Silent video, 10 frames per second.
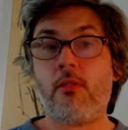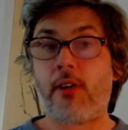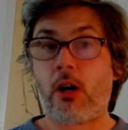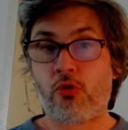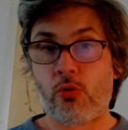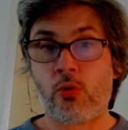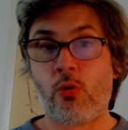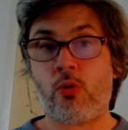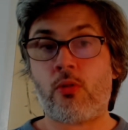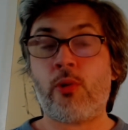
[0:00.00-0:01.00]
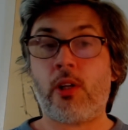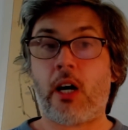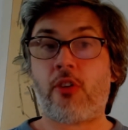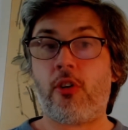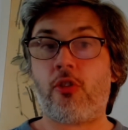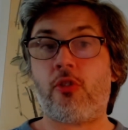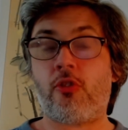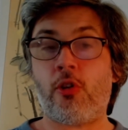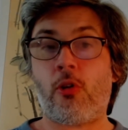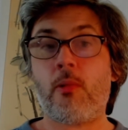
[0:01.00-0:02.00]
Fang Song Gong, relaxation
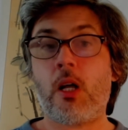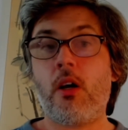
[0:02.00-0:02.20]
skill.